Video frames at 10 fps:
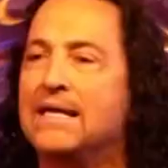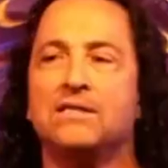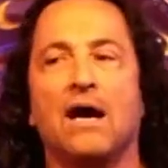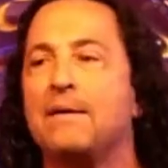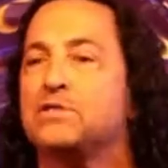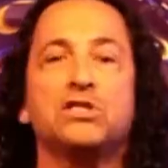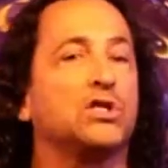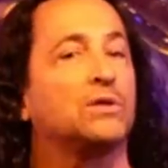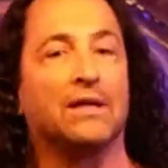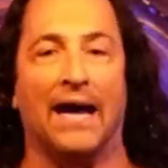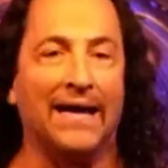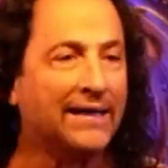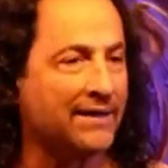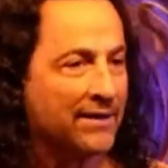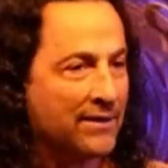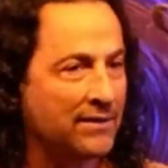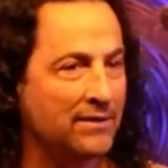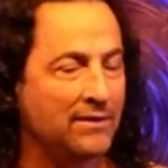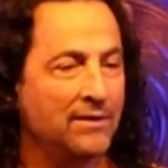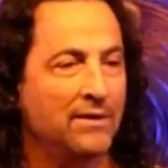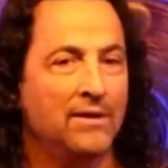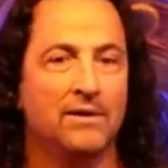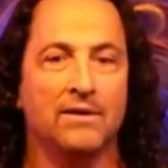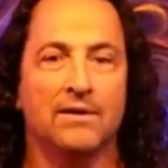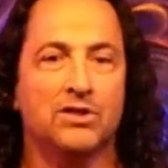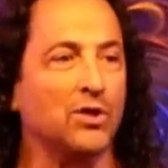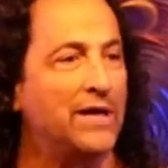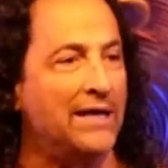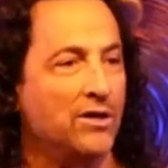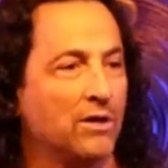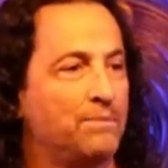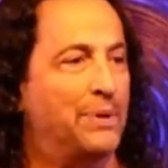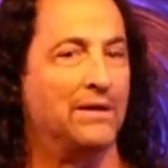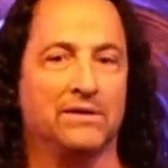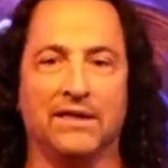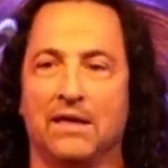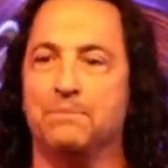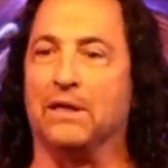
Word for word: times as you like so that you're building and